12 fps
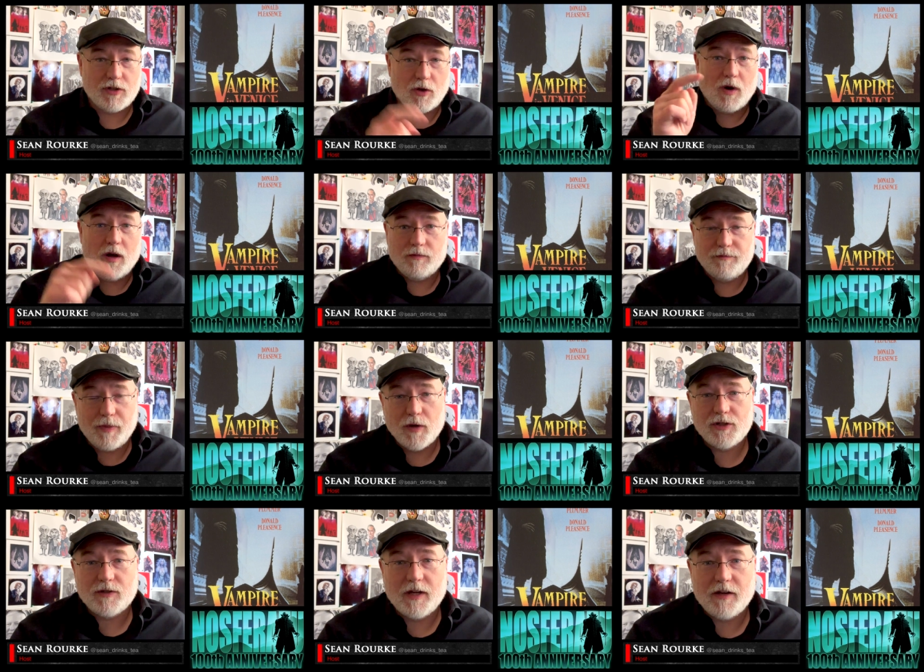so I'll
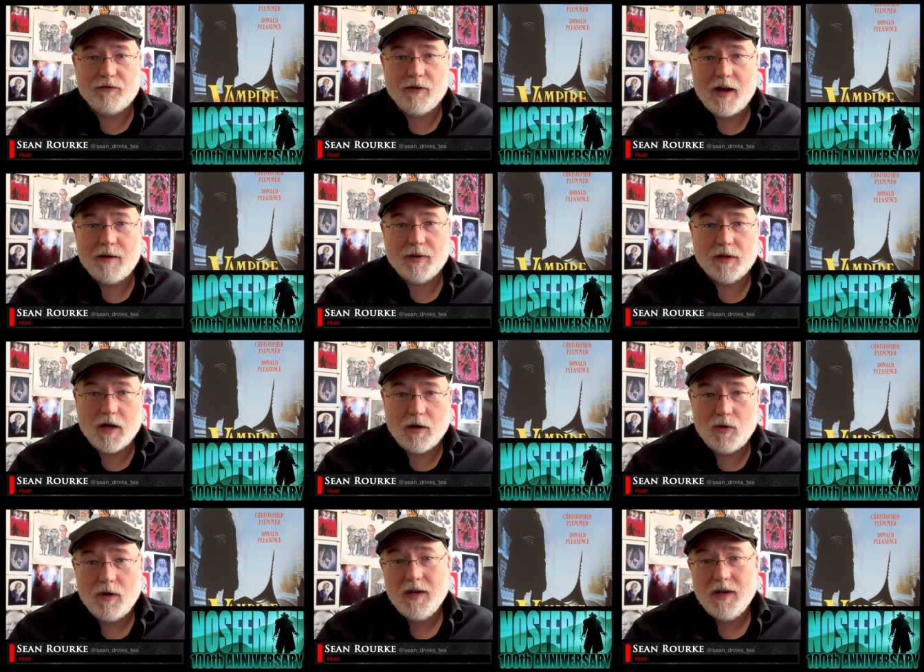post a link for that below